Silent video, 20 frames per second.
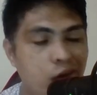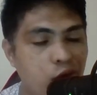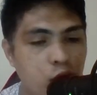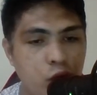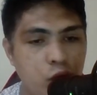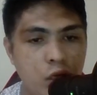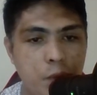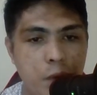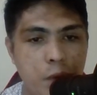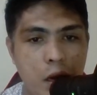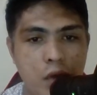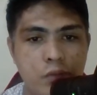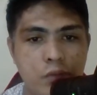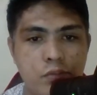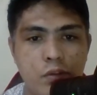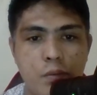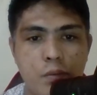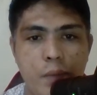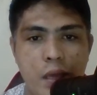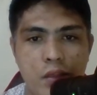really
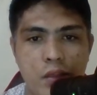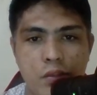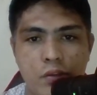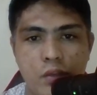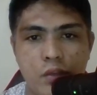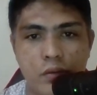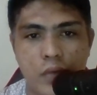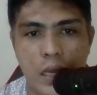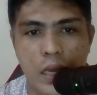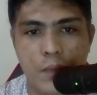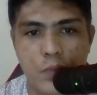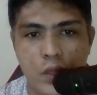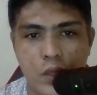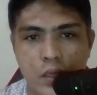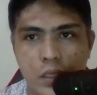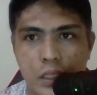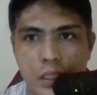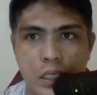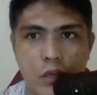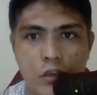powerful method alright
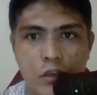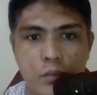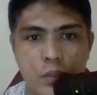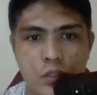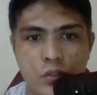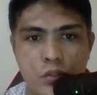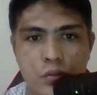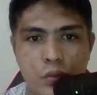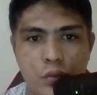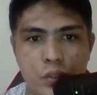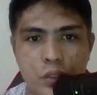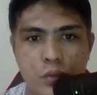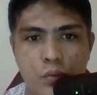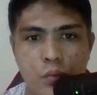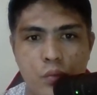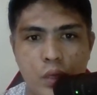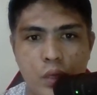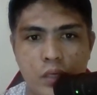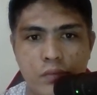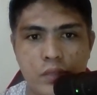now let me show
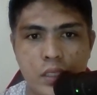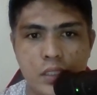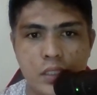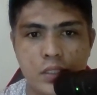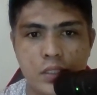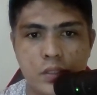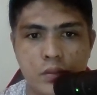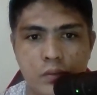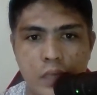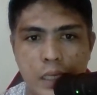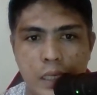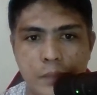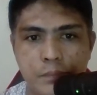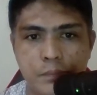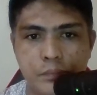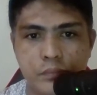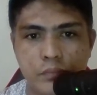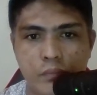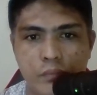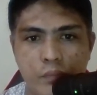you one of this right
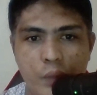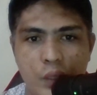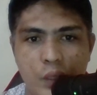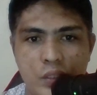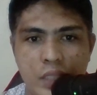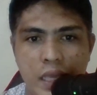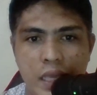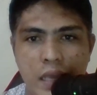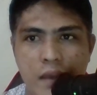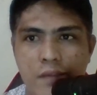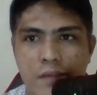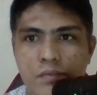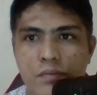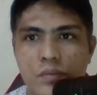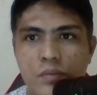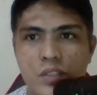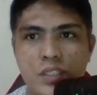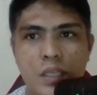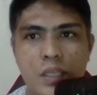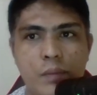because I have
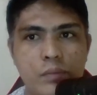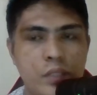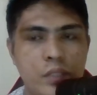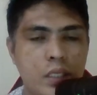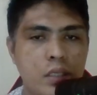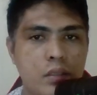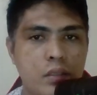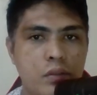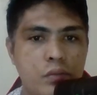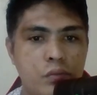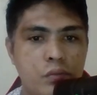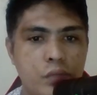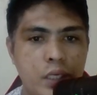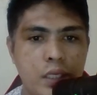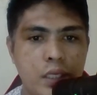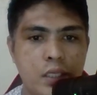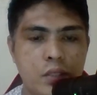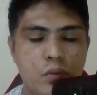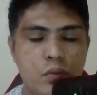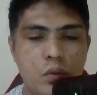something
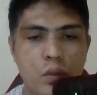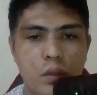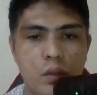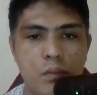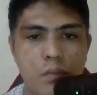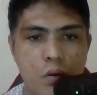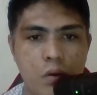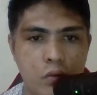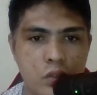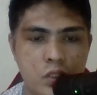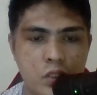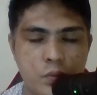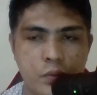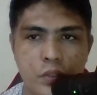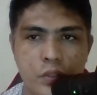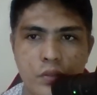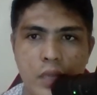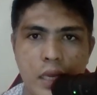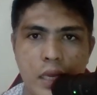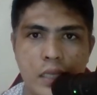really cool bonus
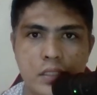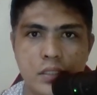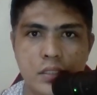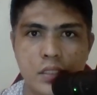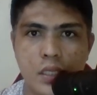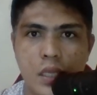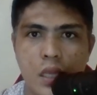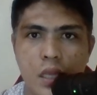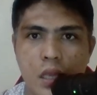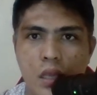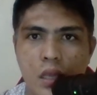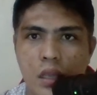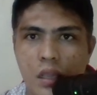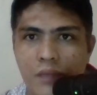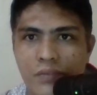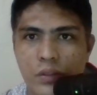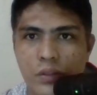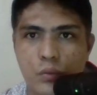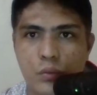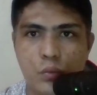for you guys
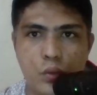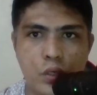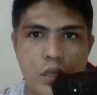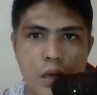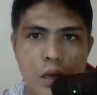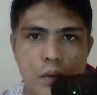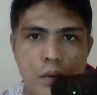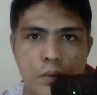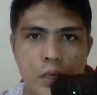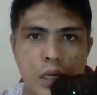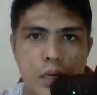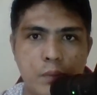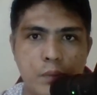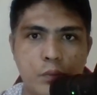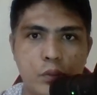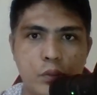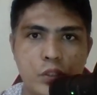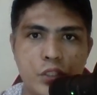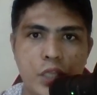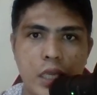if you would uh,
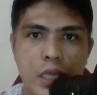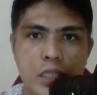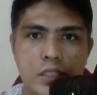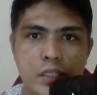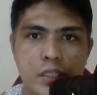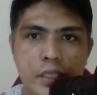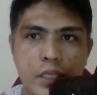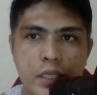purchase